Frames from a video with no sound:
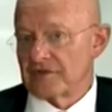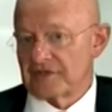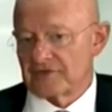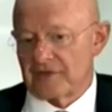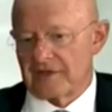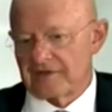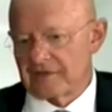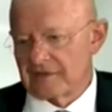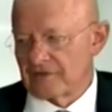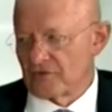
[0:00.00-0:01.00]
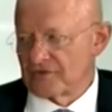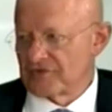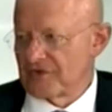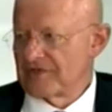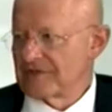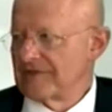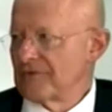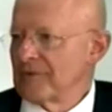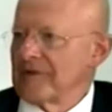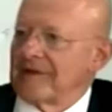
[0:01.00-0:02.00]
That's why I got Chris translate
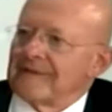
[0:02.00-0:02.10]
for me.